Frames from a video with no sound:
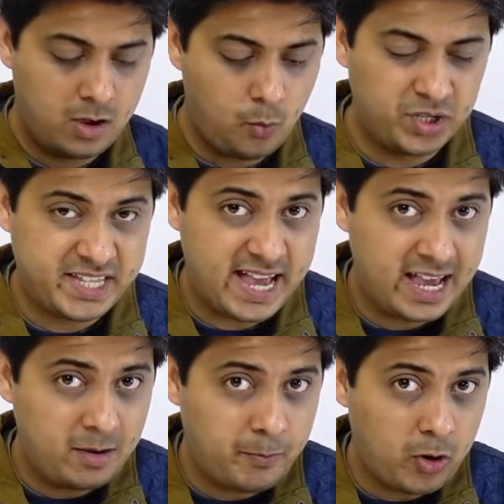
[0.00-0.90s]
with the
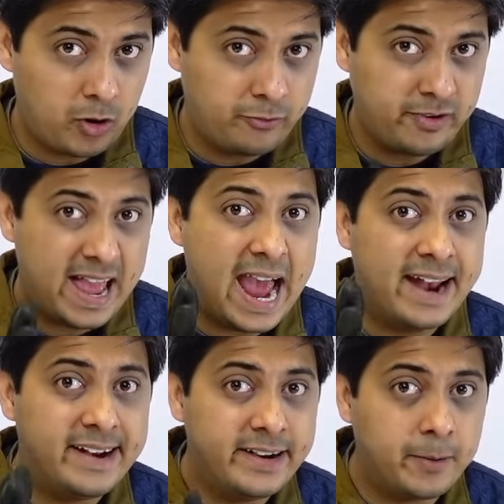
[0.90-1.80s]
help of
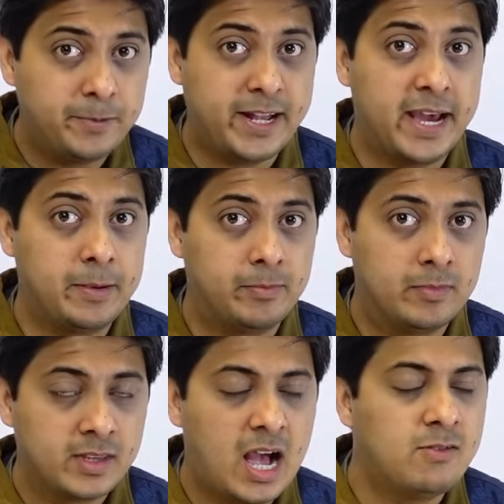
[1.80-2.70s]
added up time.
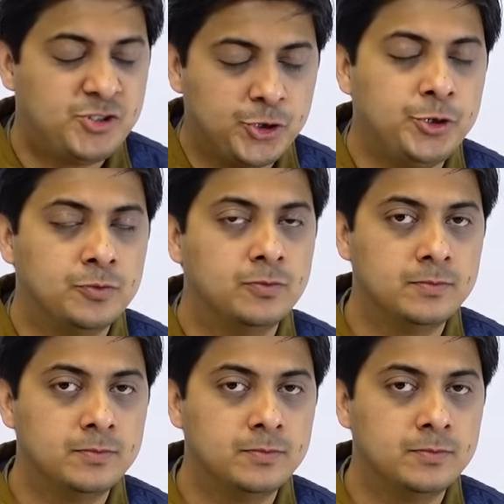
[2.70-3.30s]
I will show you.